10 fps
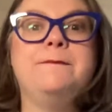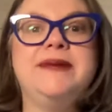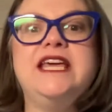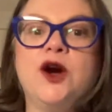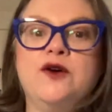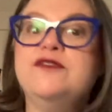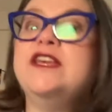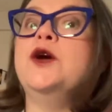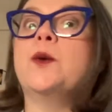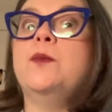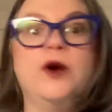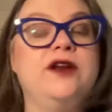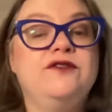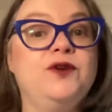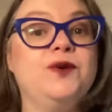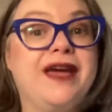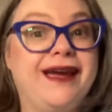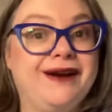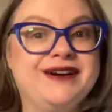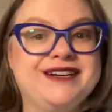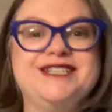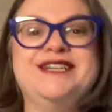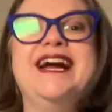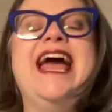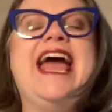POV or point of view character,